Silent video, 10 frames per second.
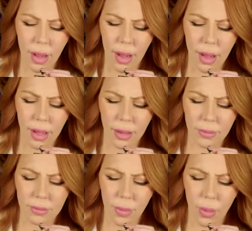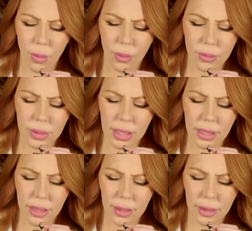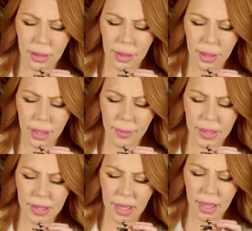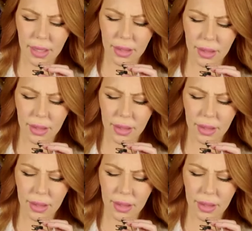Um, hold on, give me a second.